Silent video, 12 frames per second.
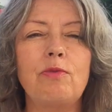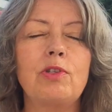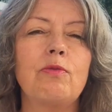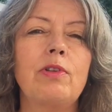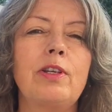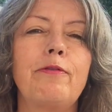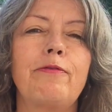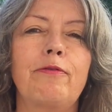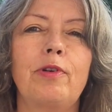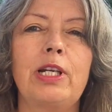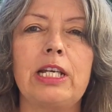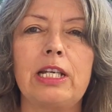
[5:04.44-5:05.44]
was really
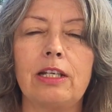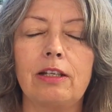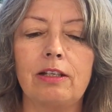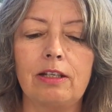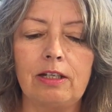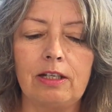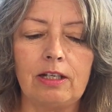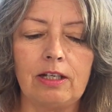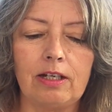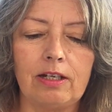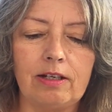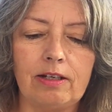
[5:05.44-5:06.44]
freeing.
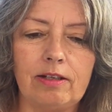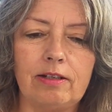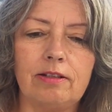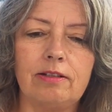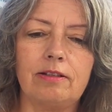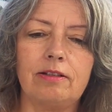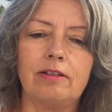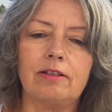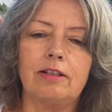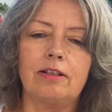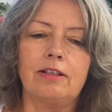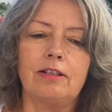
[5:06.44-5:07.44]
Uh,
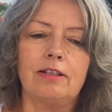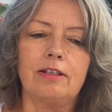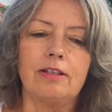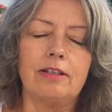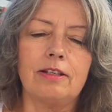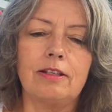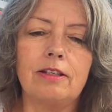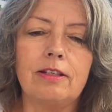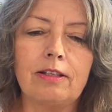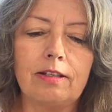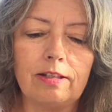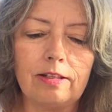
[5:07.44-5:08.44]

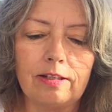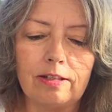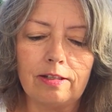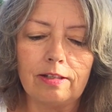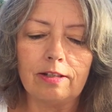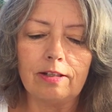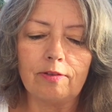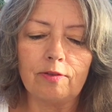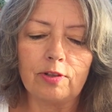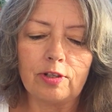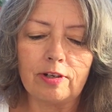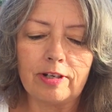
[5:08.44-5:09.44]
oh,
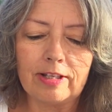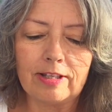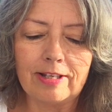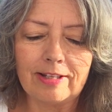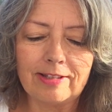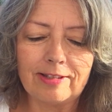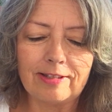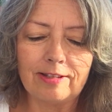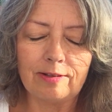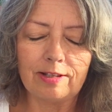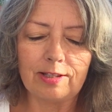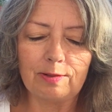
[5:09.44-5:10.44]
sorry, that's
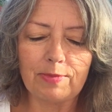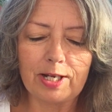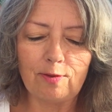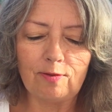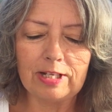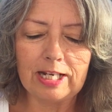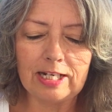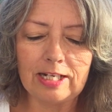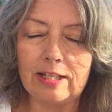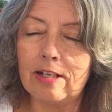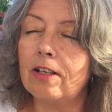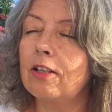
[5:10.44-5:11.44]
that's my old lady
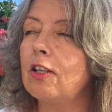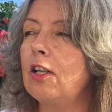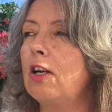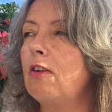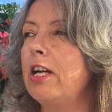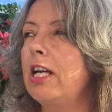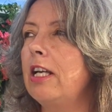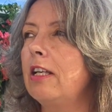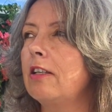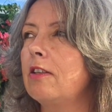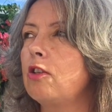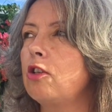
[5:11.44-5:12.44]
there, Chloe.
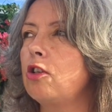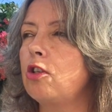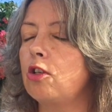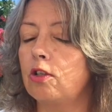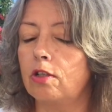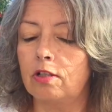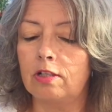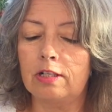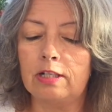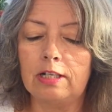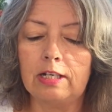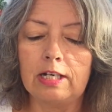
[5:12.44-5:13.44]
Shh.
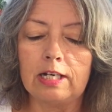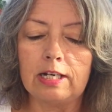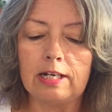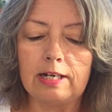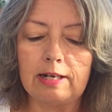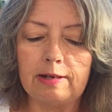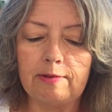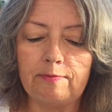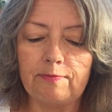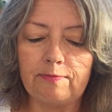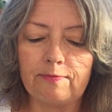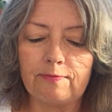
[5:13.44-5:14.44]

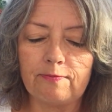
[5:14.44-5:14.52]
Um,